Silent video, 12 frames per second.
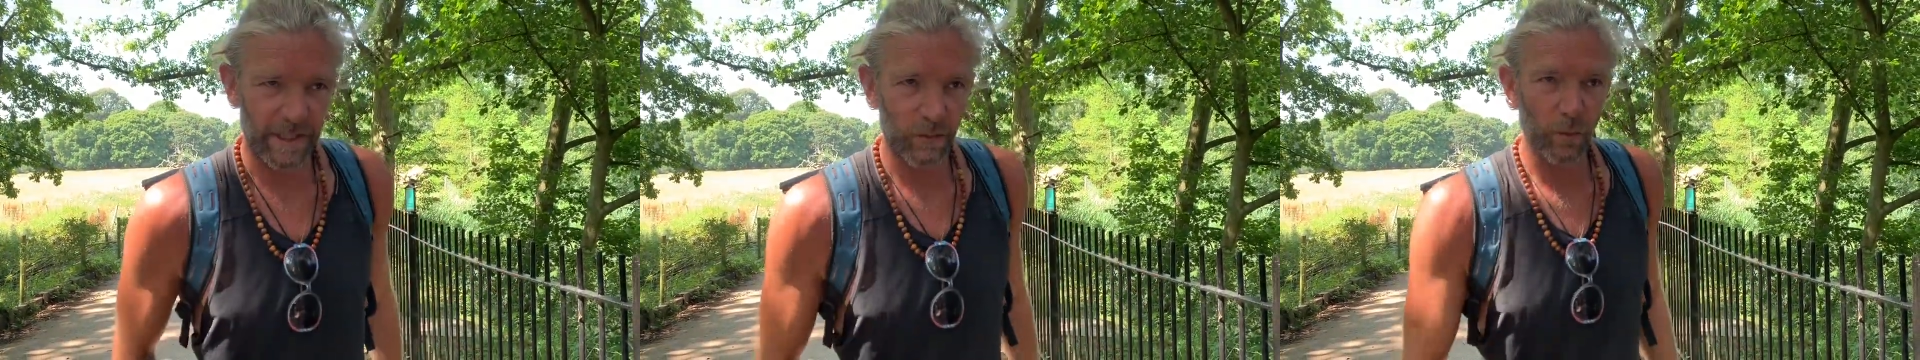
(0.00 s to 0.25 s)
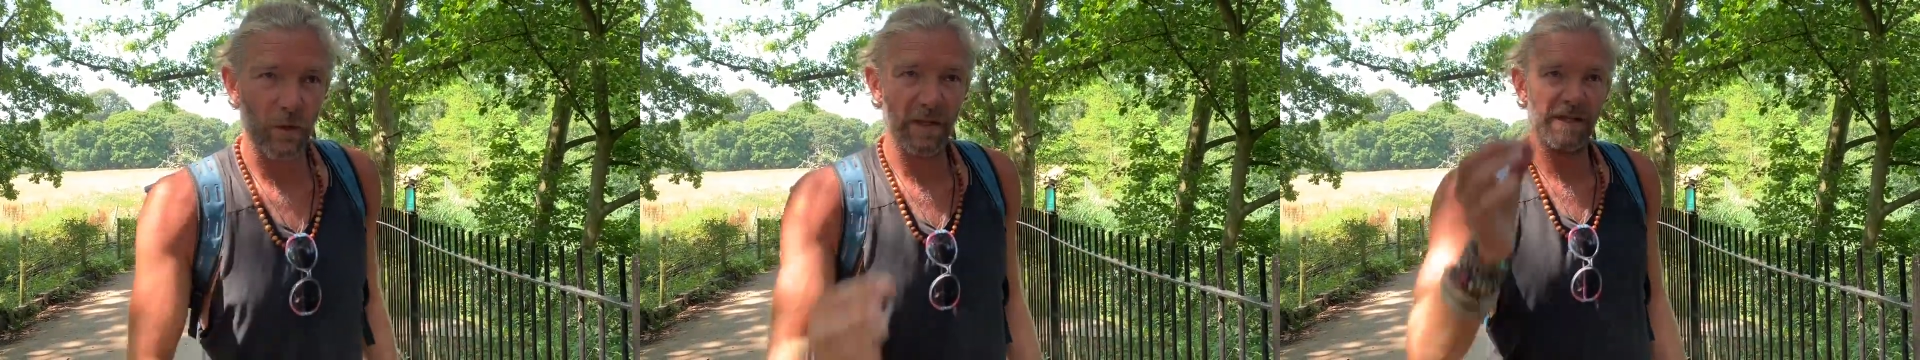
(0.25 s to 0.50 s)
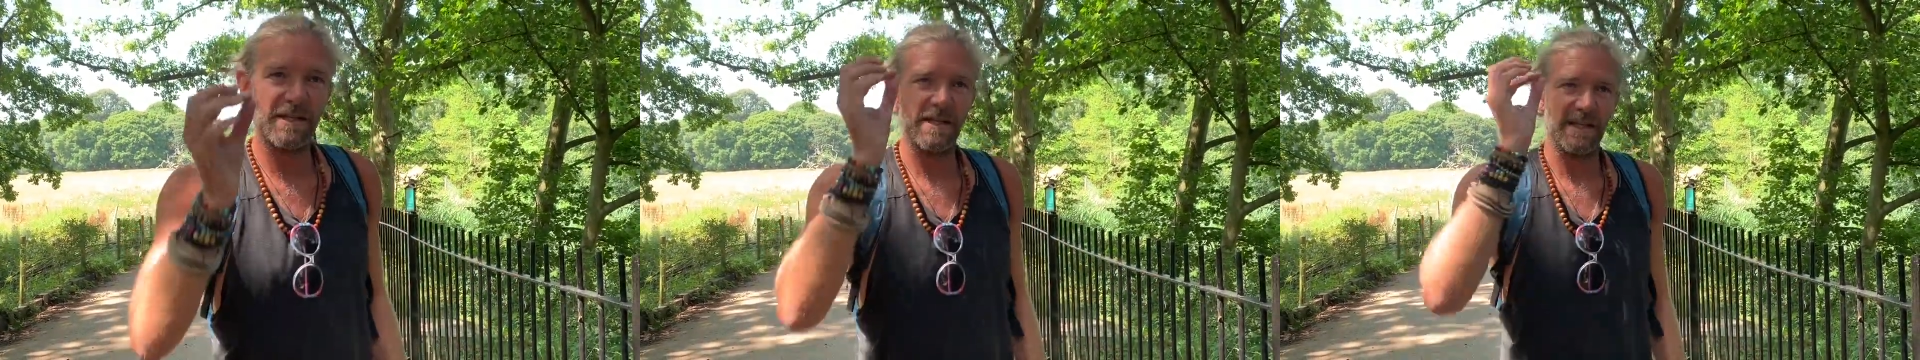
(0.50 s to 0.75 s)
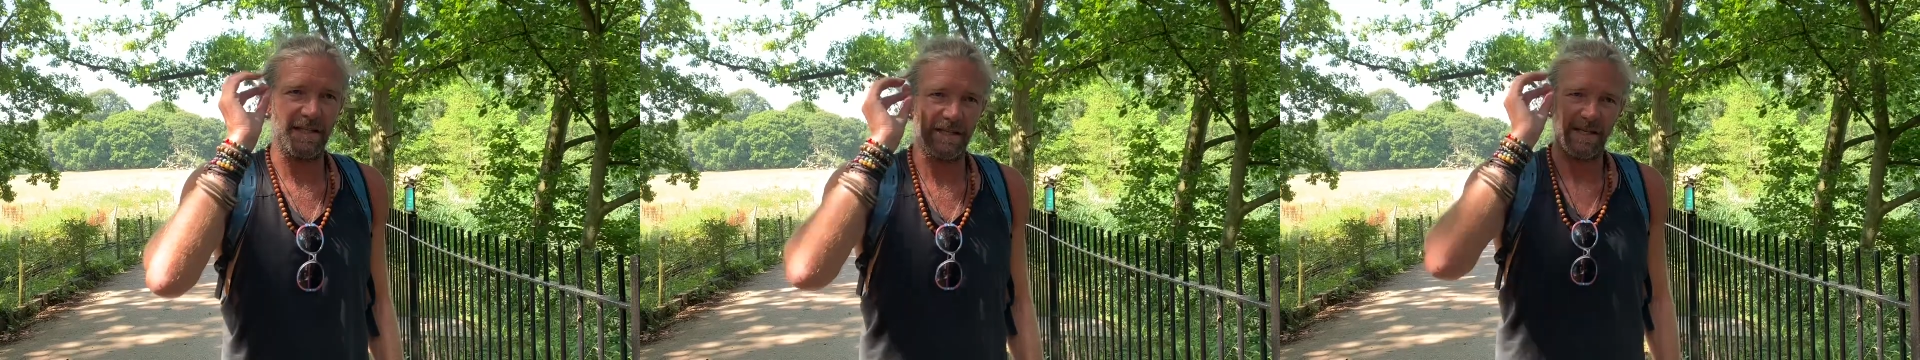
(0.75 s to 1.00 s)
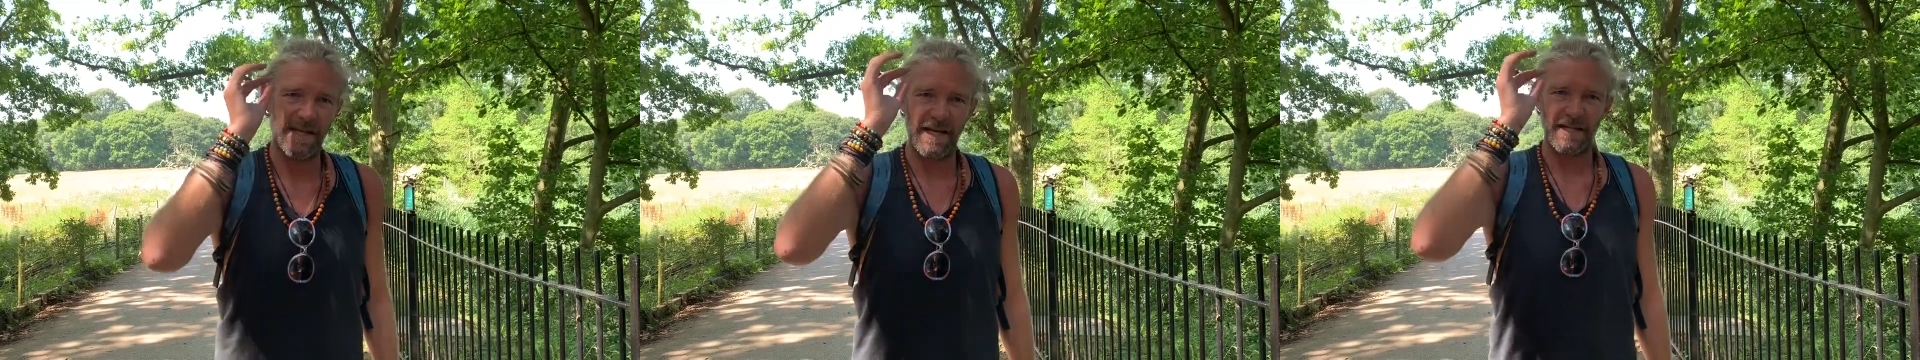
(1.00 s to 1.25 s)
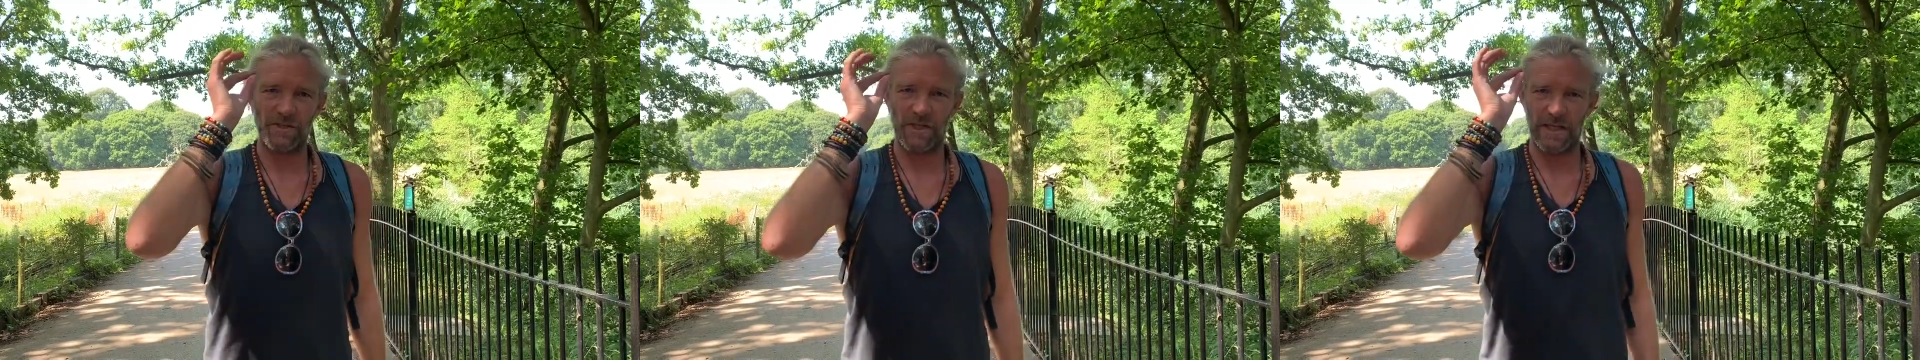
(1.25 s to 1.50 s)
Now, what this is,
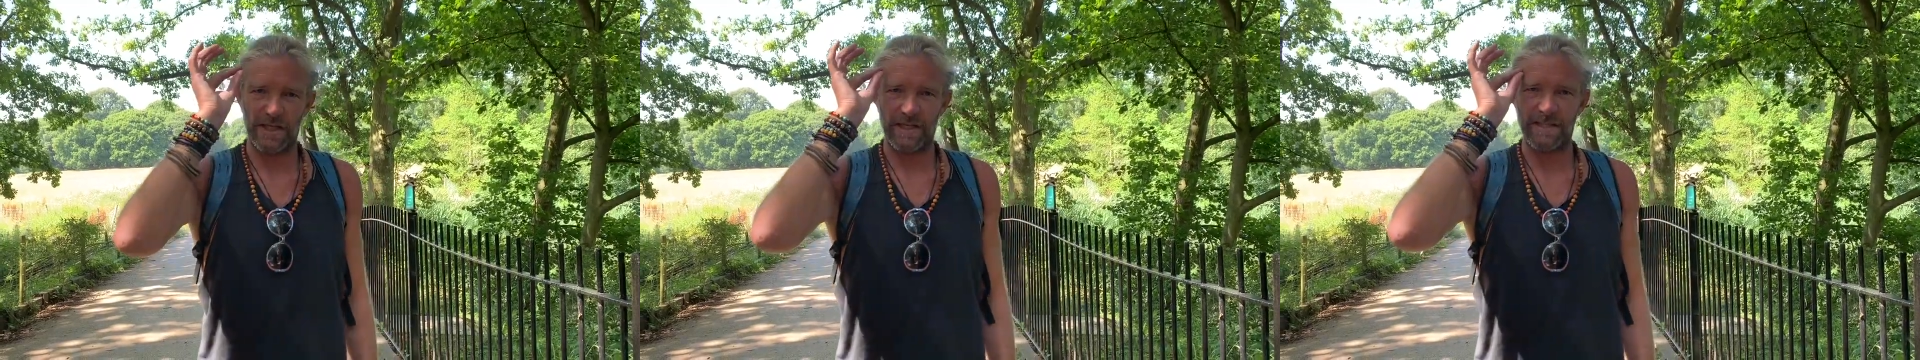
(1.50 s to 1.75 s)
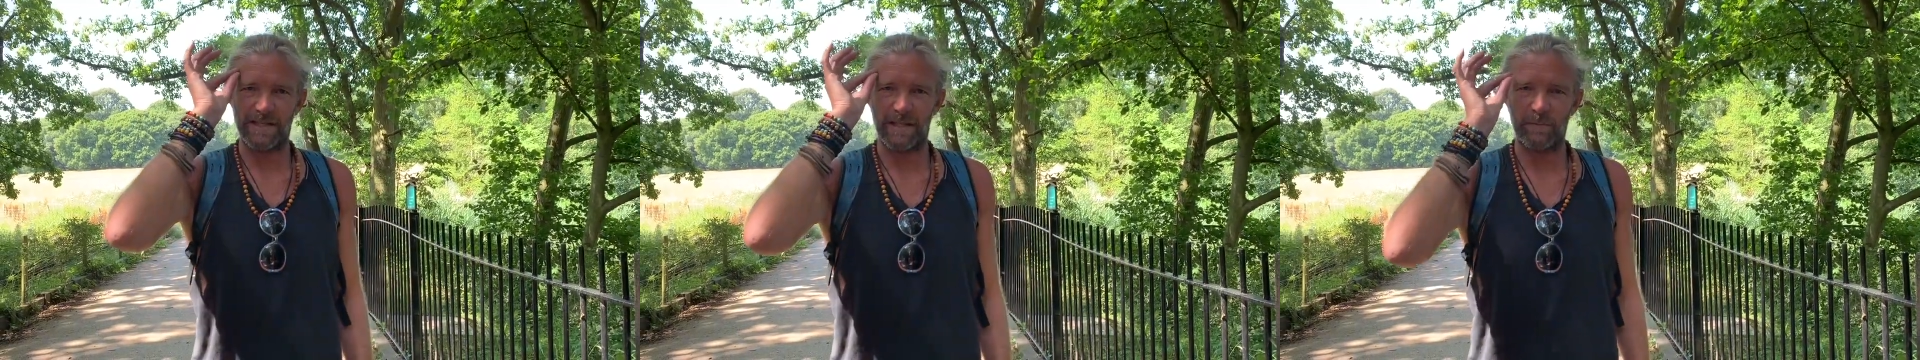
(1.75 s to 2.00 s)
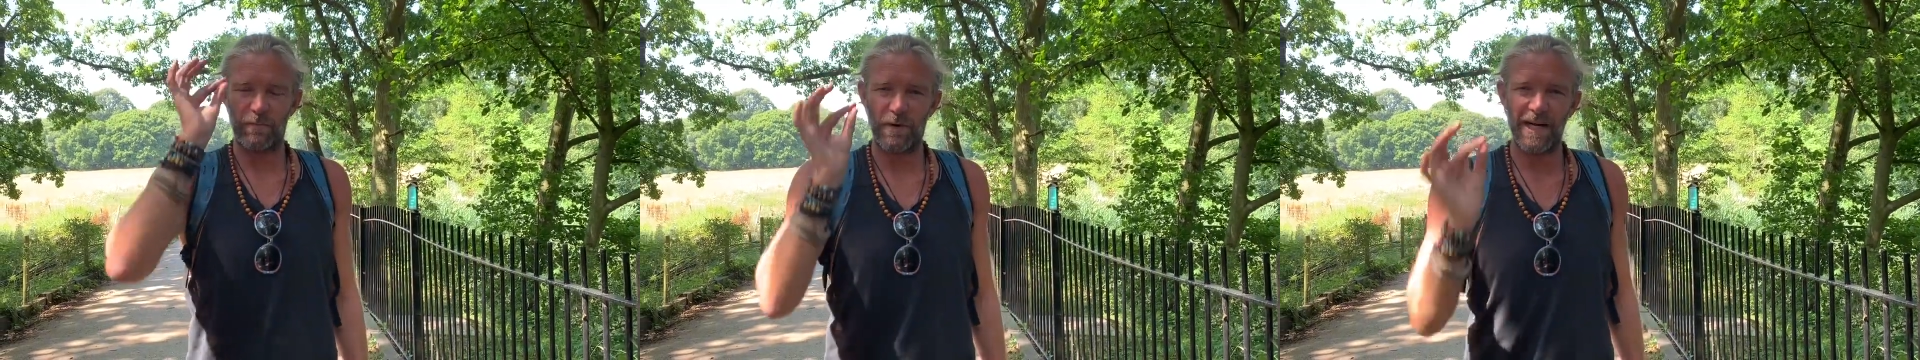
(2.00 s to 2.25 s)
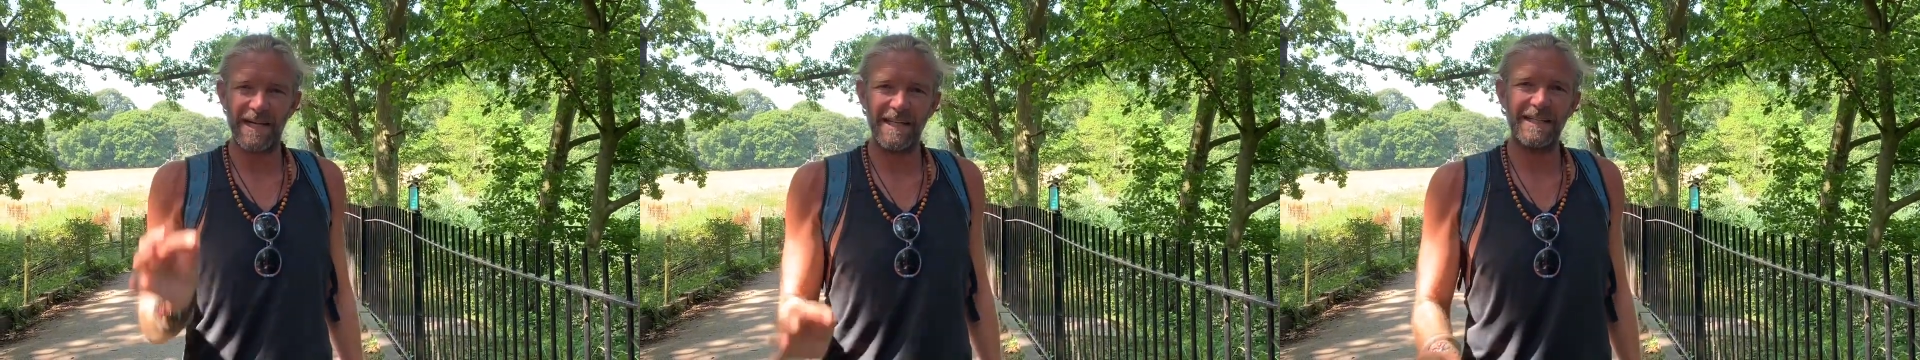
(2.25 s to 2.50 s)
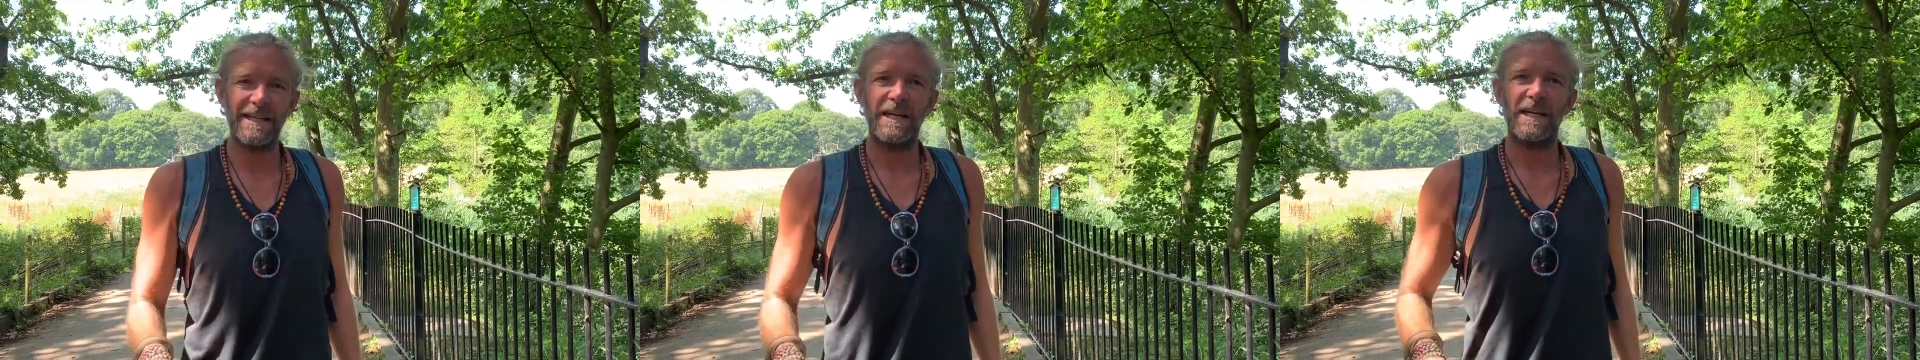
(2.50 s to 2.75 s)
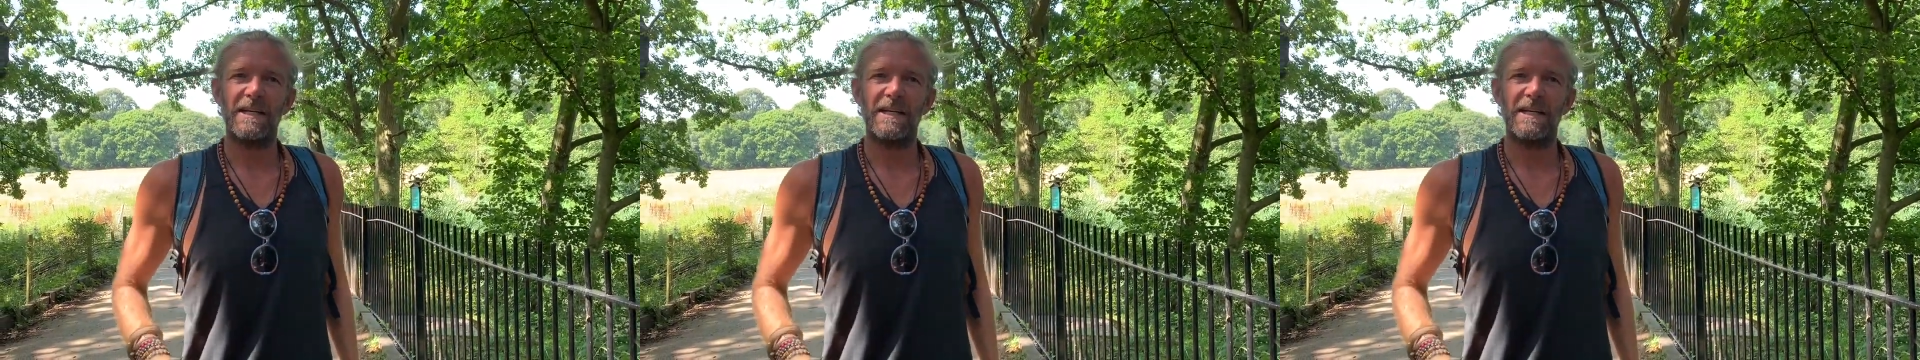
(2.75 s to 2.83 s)
actually, is the brain